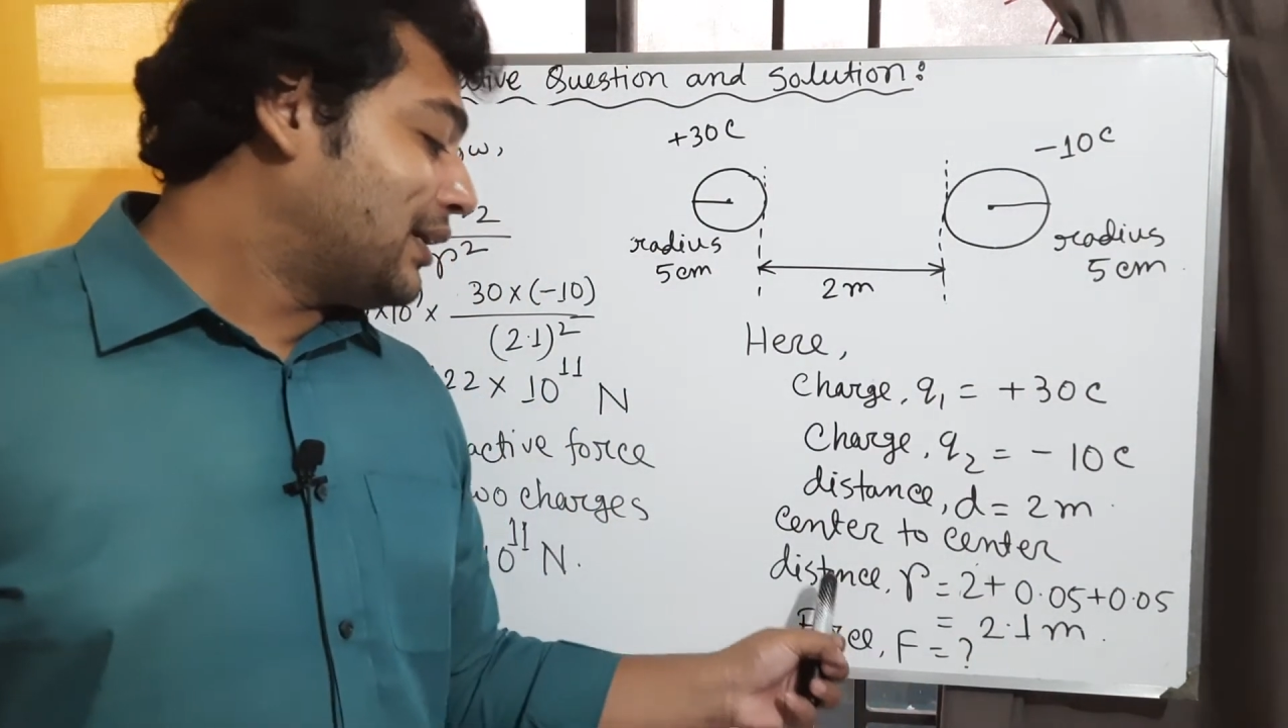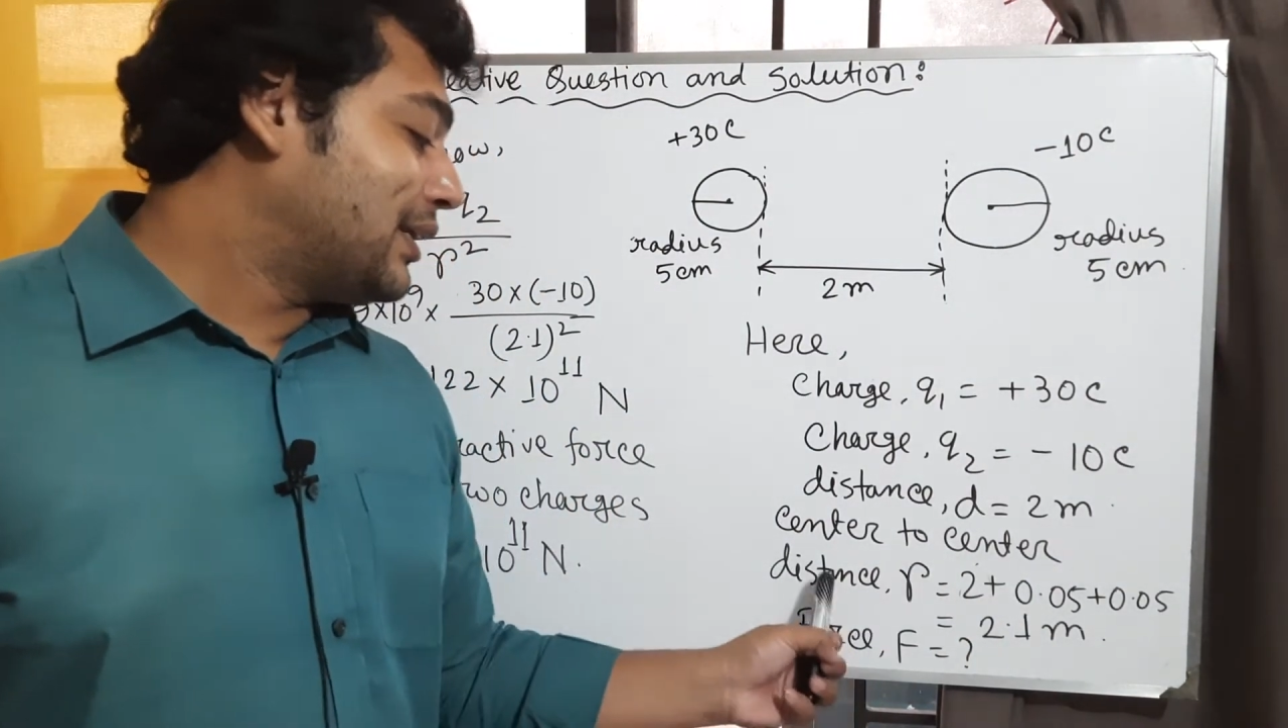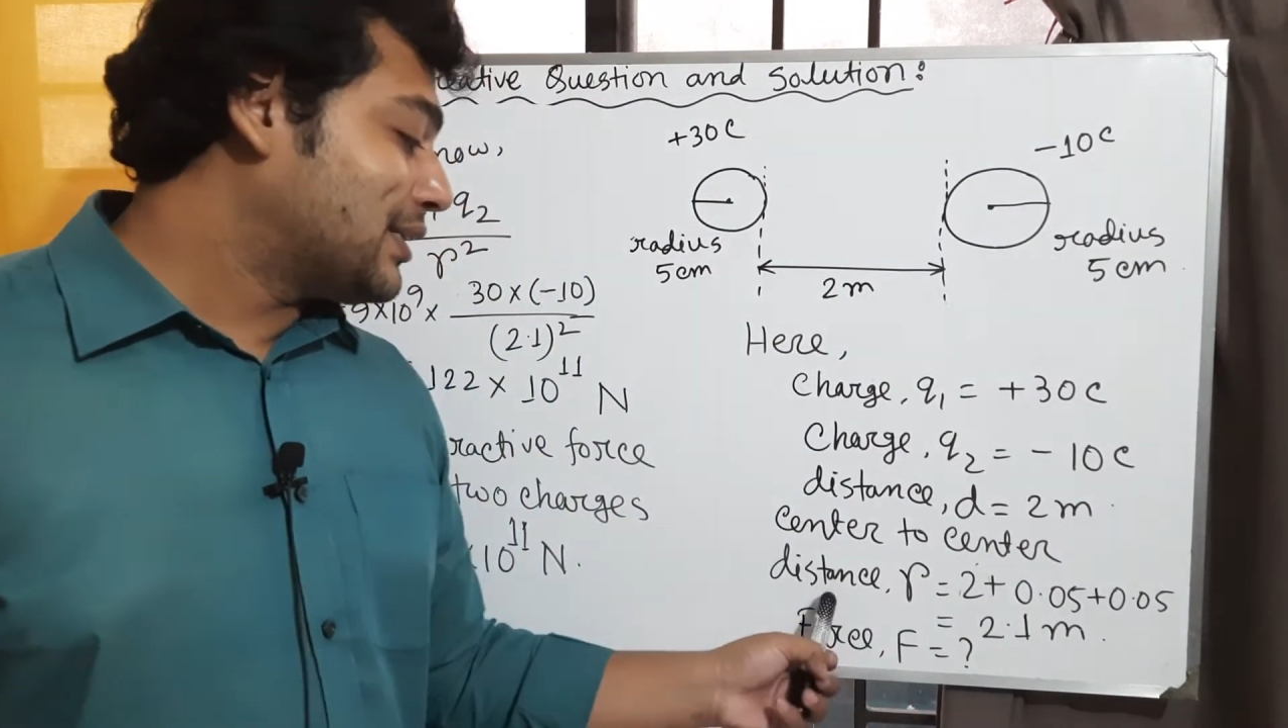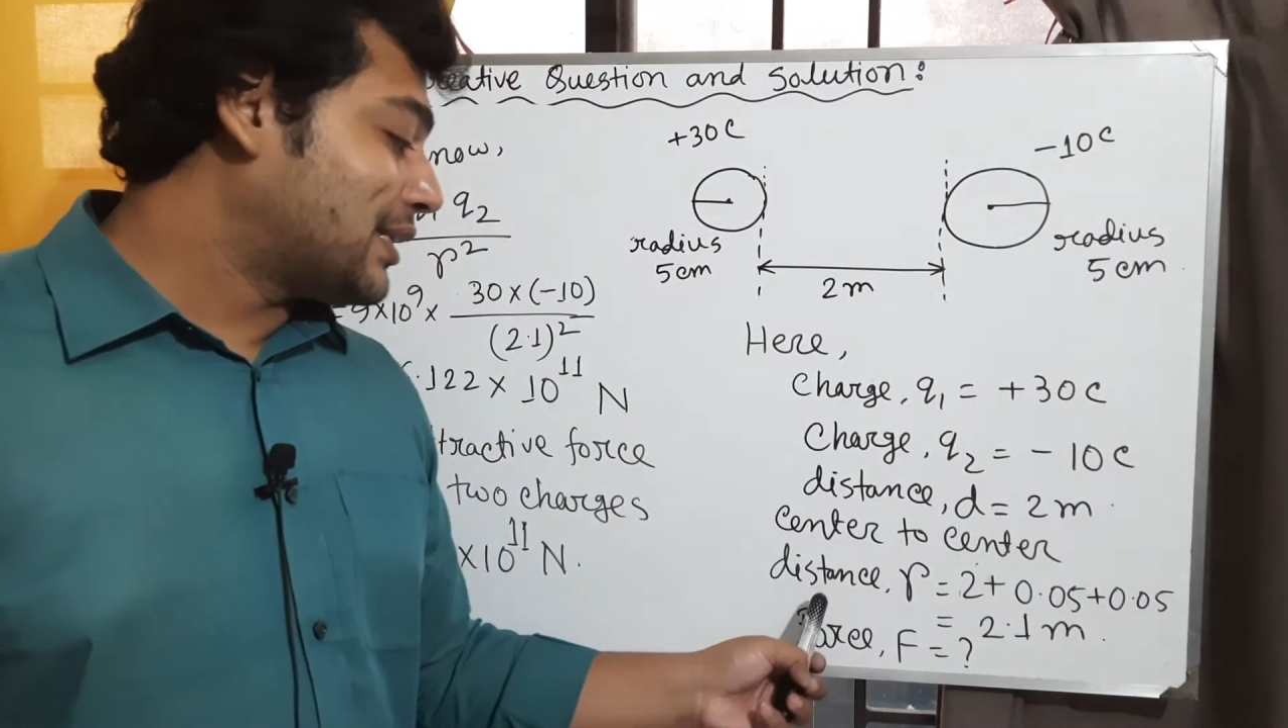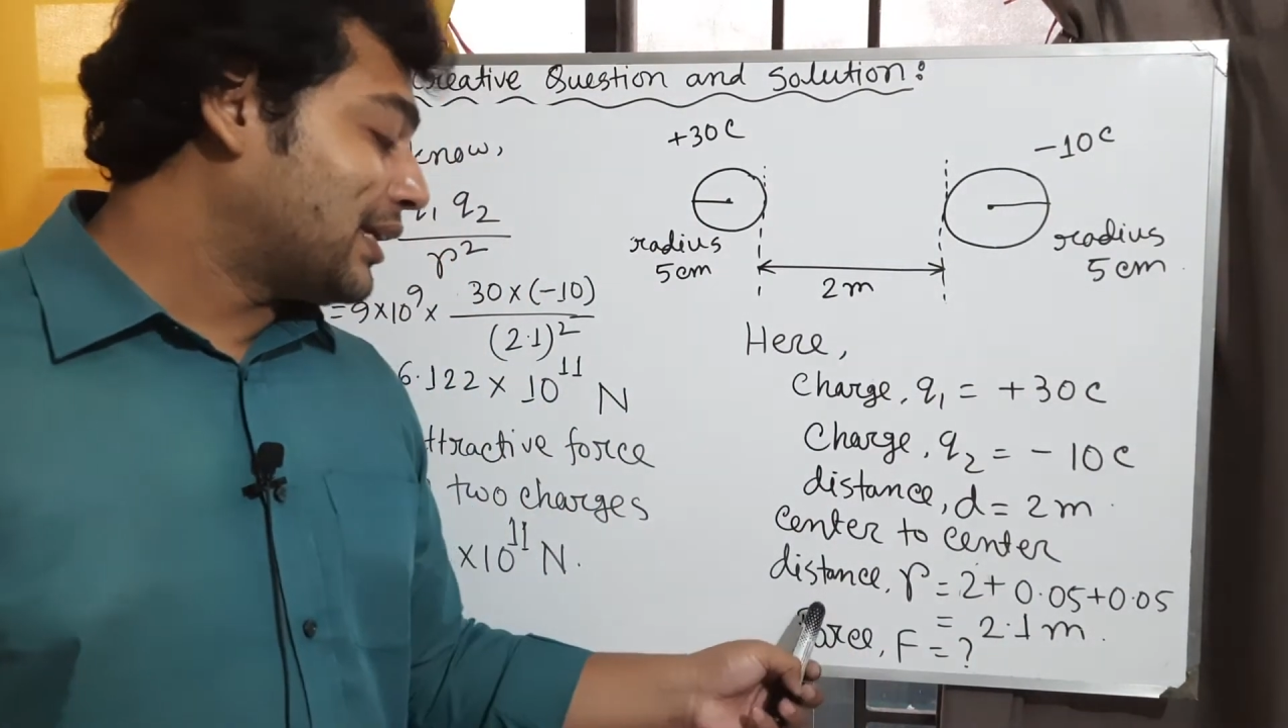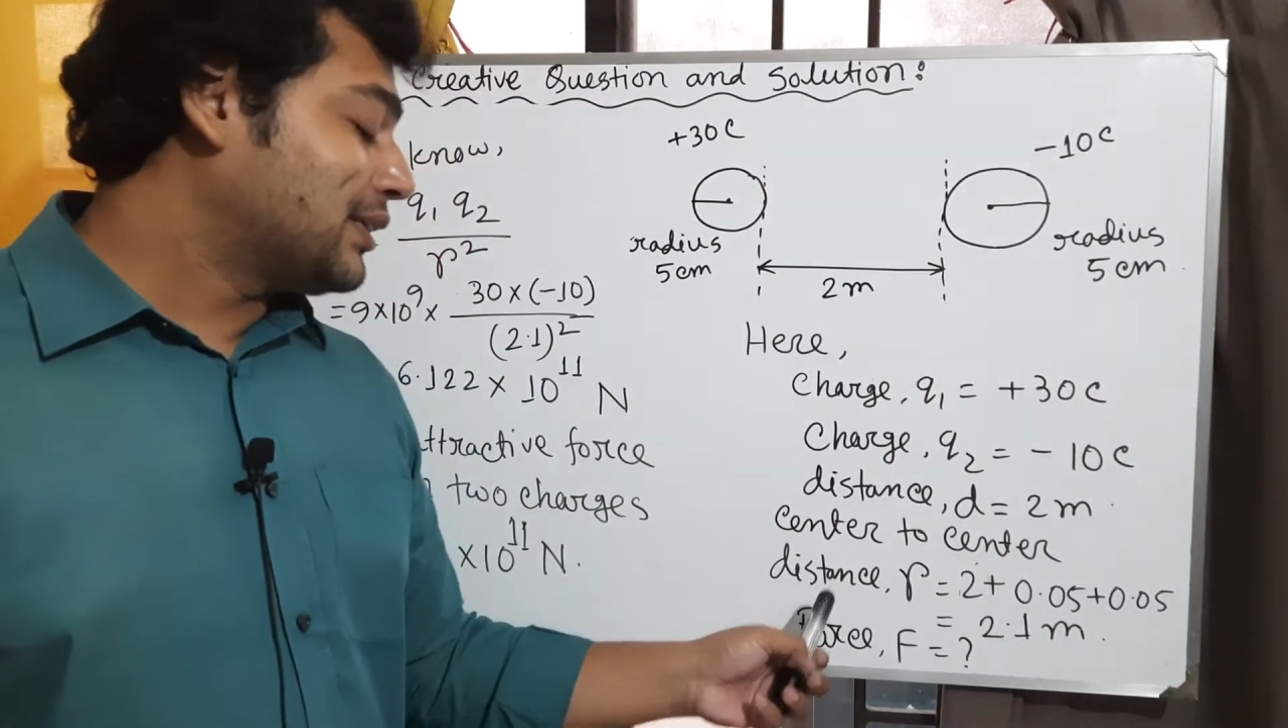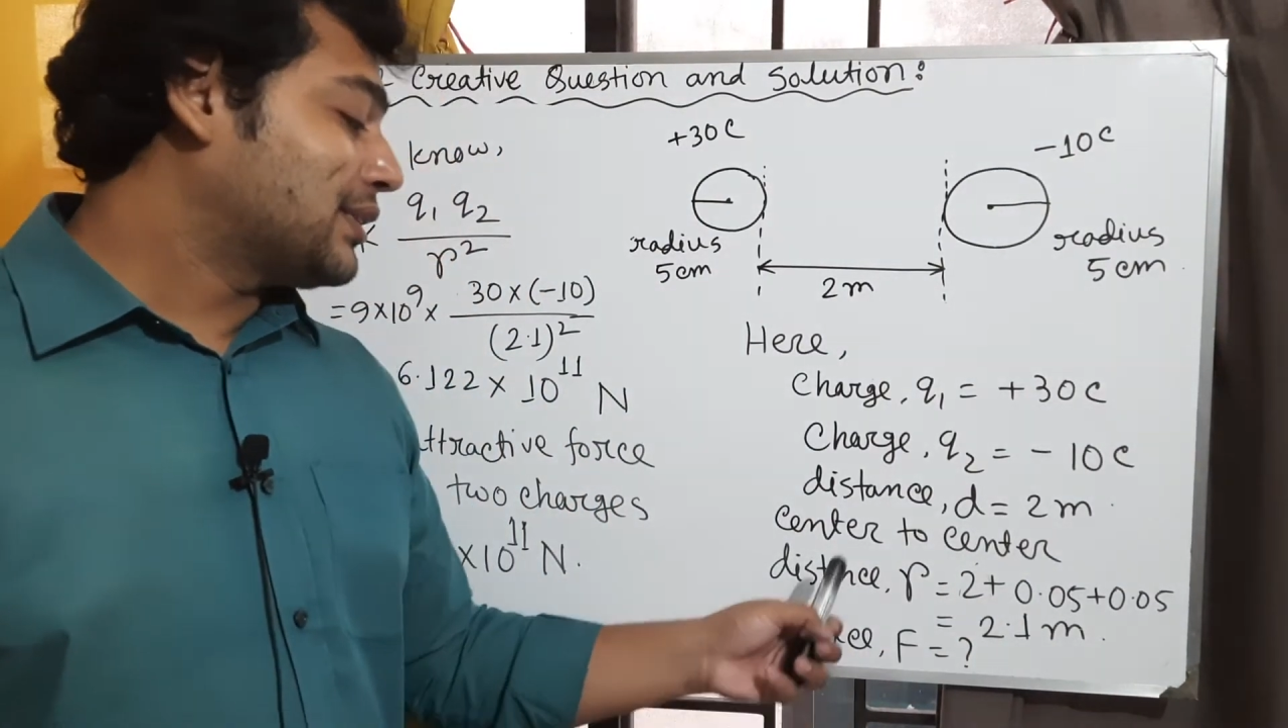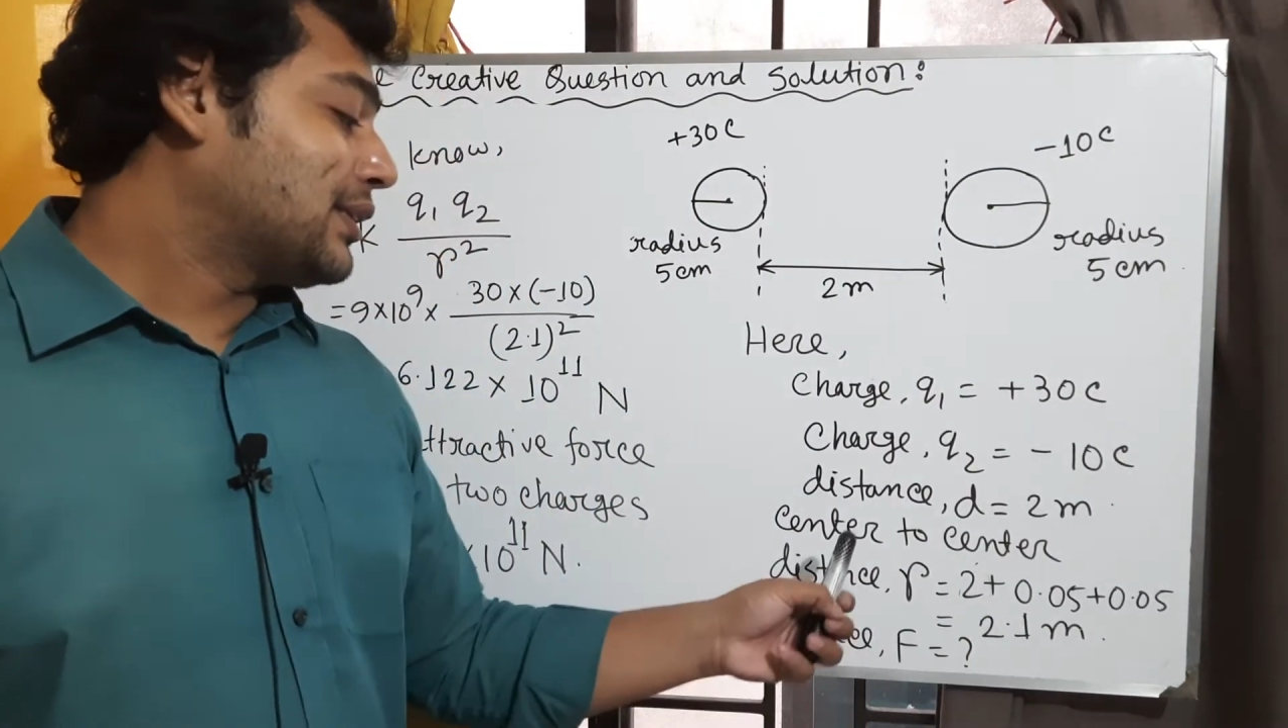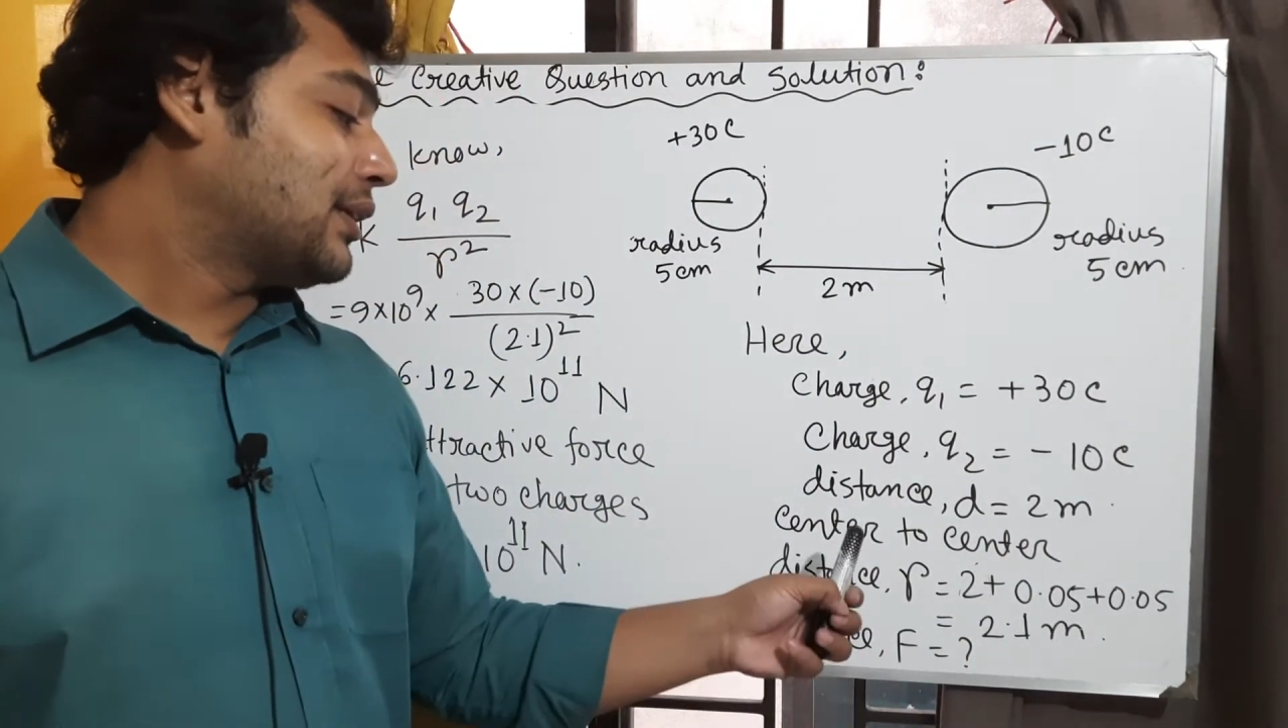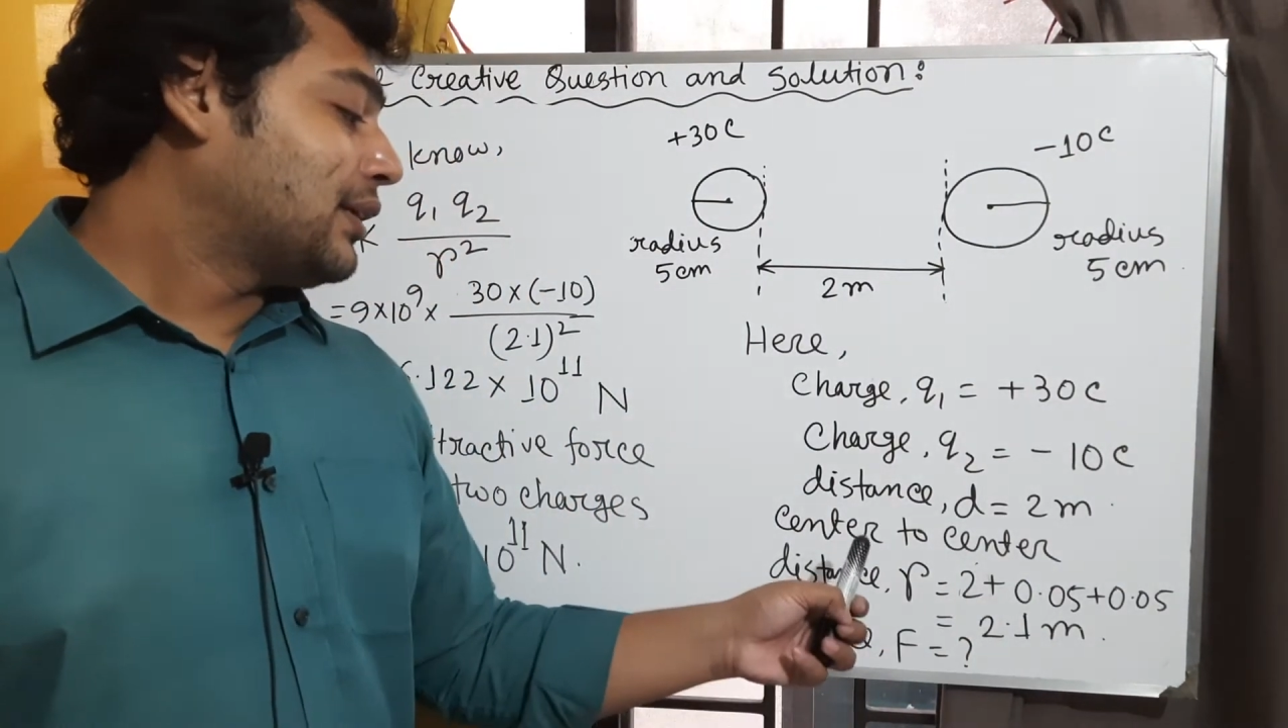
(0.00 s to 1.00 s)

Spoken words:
distance